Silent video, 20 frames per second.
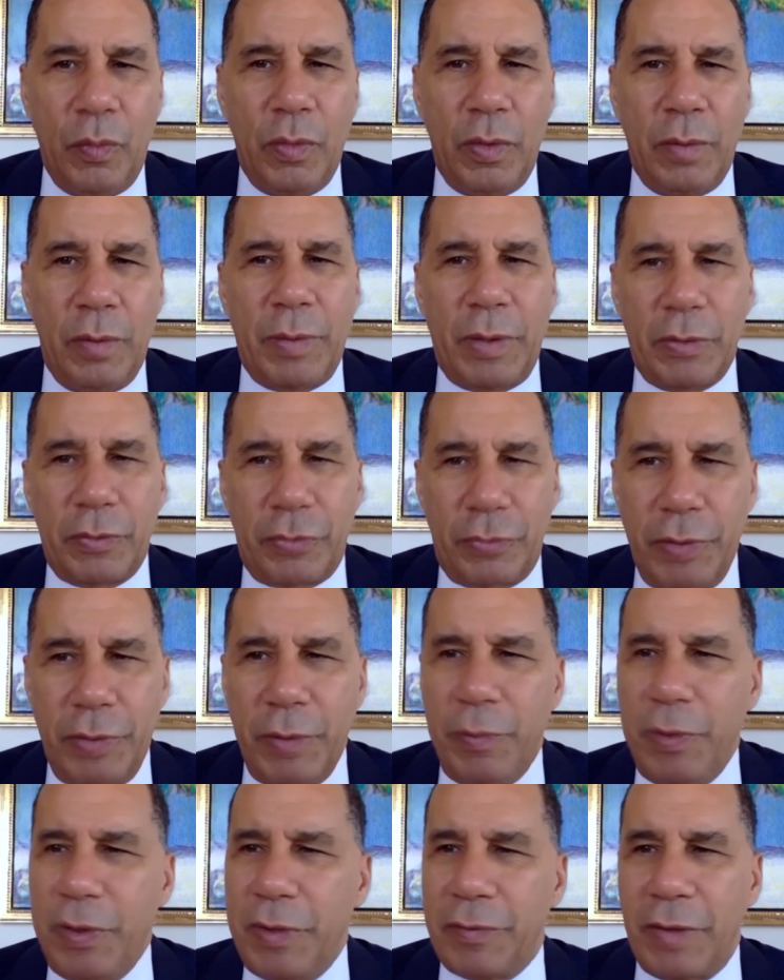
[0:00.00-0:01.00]
About
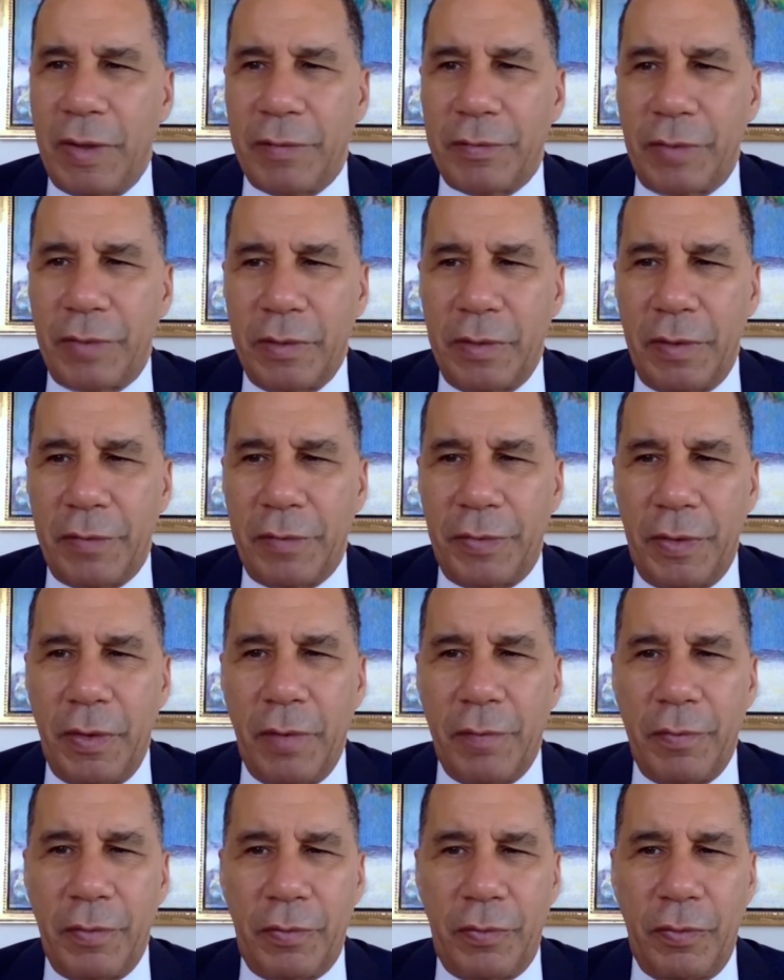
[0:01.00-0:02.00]
3 weeks after I left the
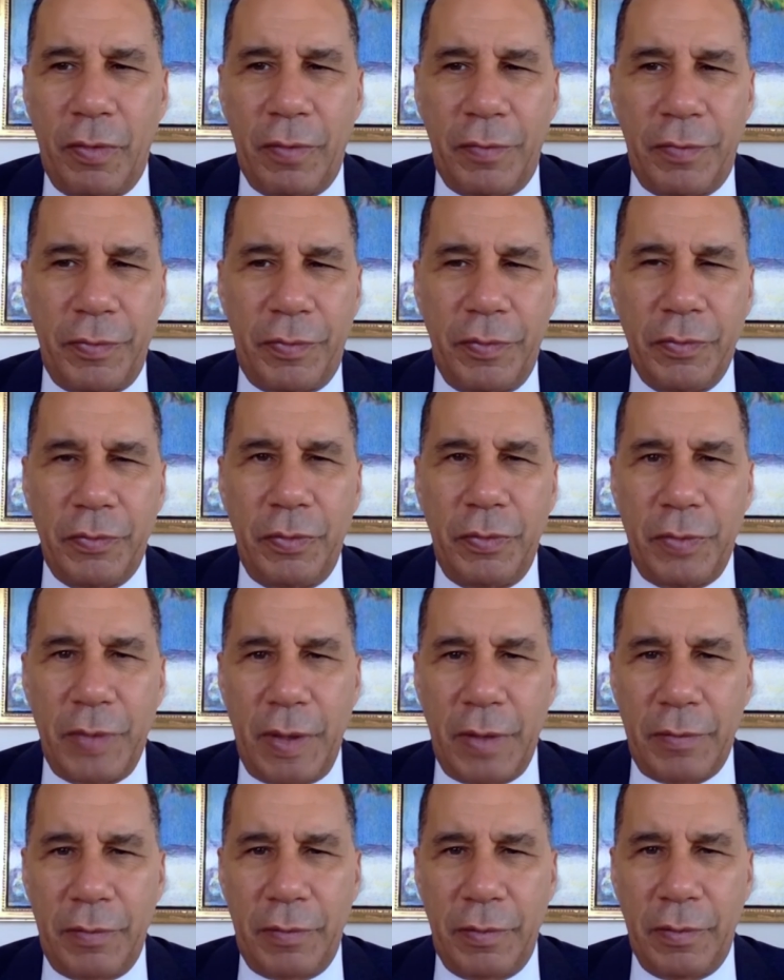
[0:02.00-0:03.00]
governor's office in
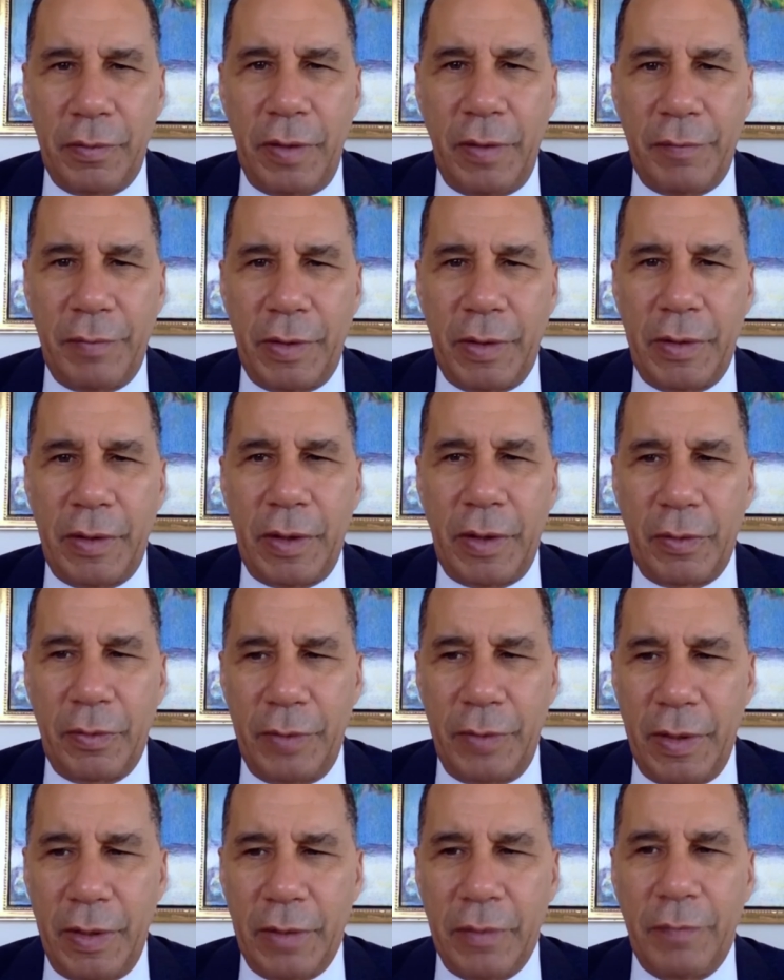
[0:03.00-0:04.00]
2011, I got
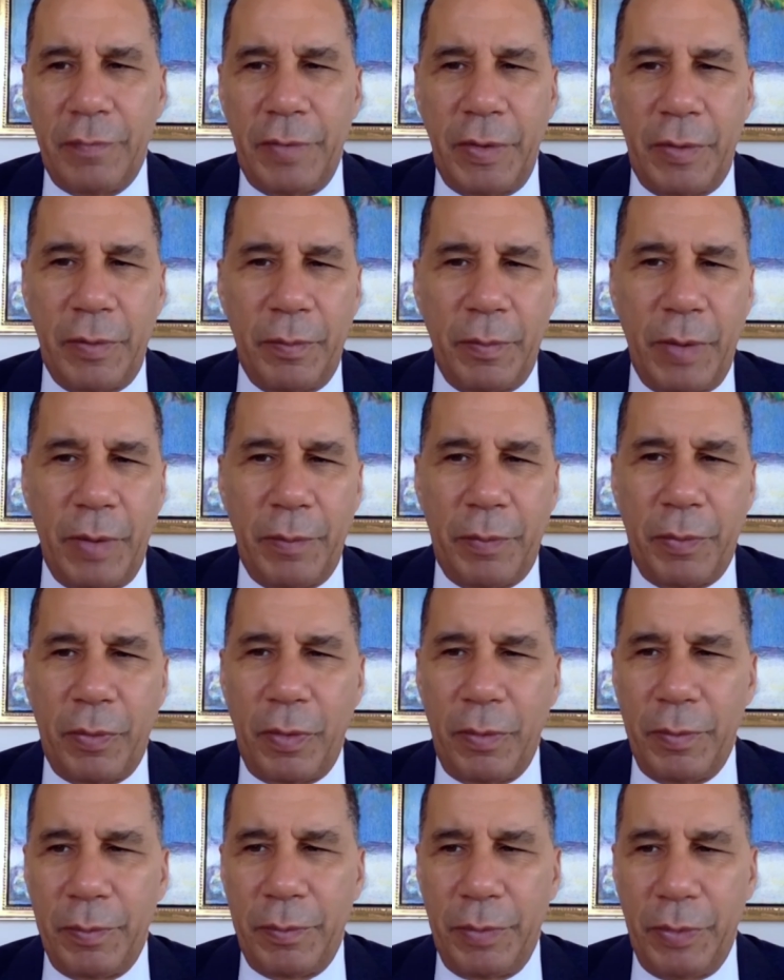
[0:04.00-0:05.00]
on the elevator in my
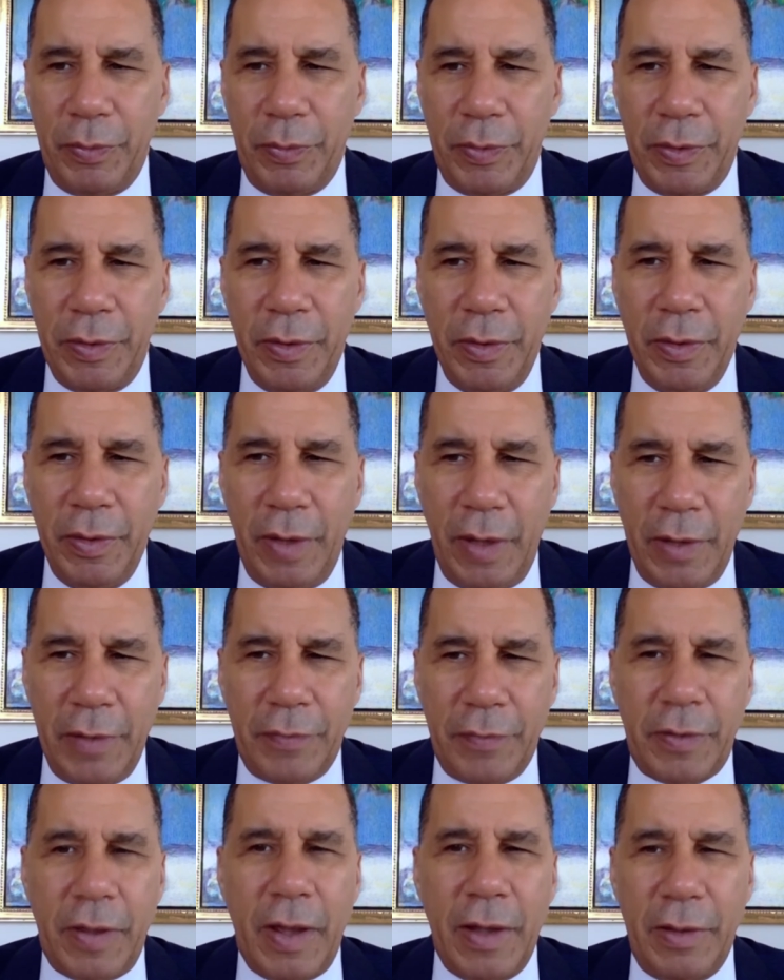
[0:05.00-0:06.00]
apartment building, and
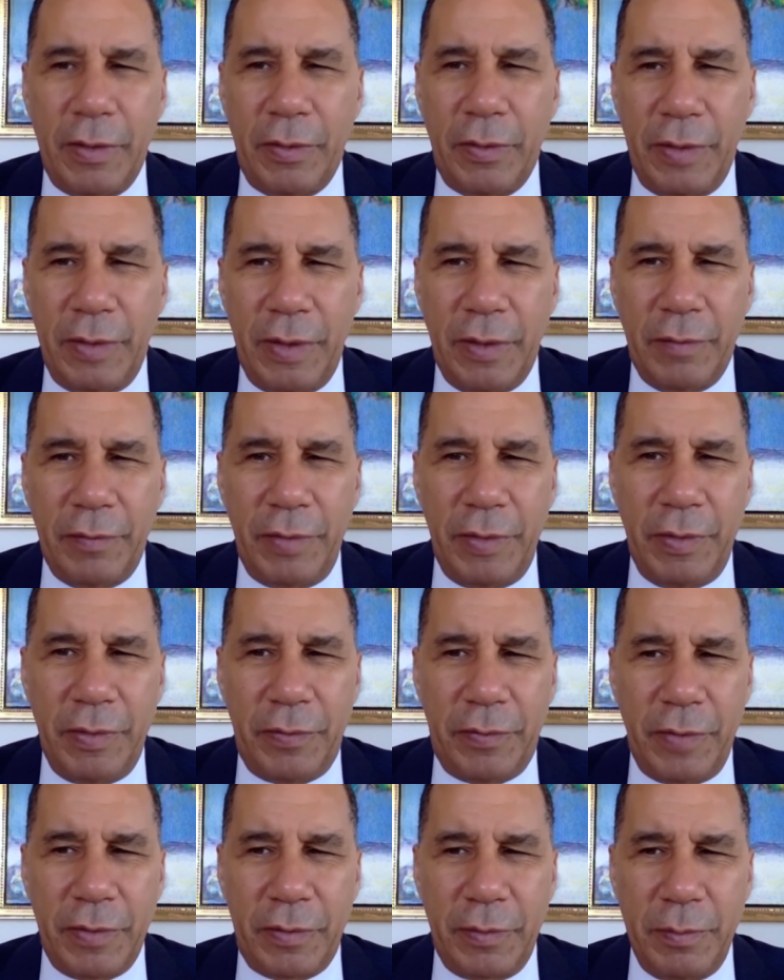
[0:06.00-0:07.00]
this guy got on the elevator and he
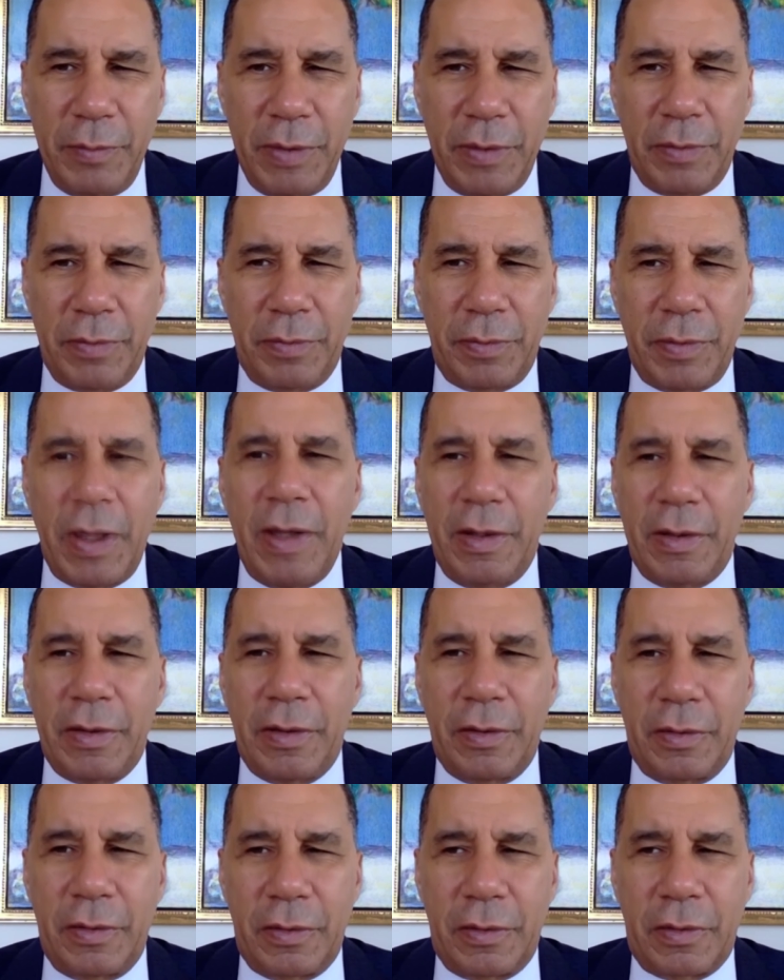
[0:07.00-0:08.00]
said to me, "Thank
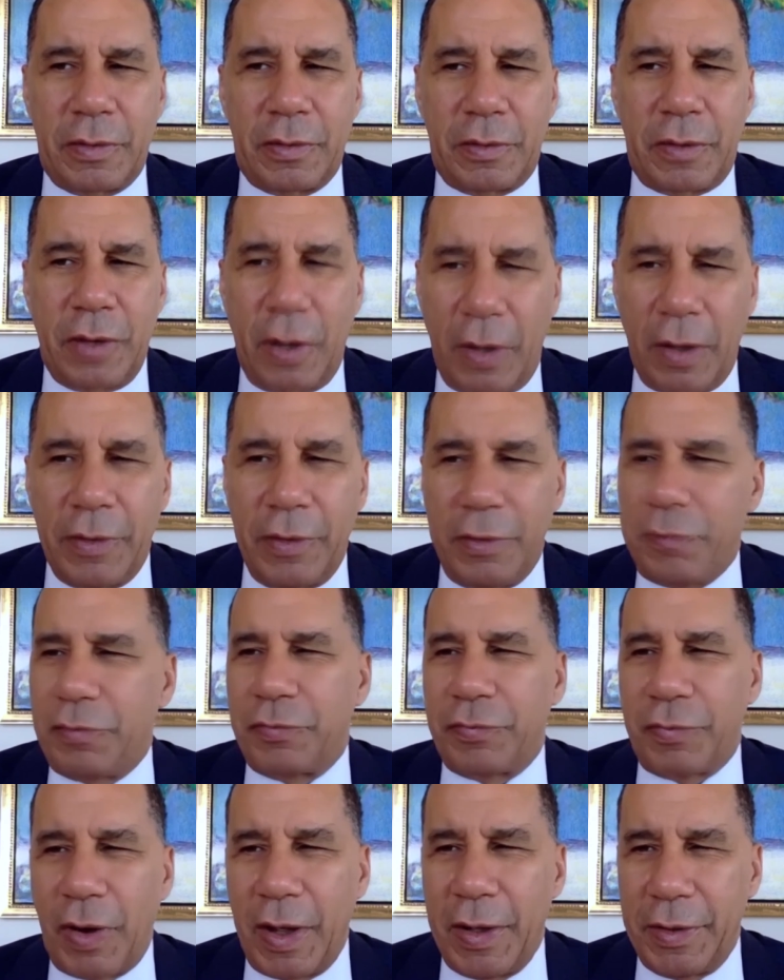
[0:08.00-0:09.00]
God it's
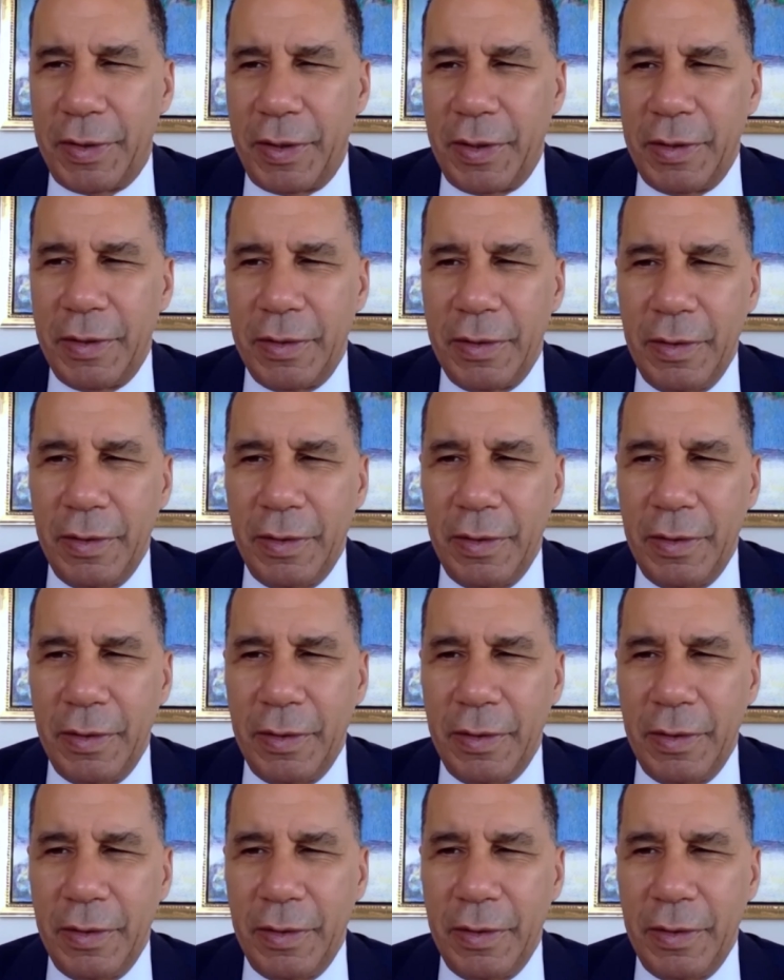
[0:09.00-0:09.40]
Friday."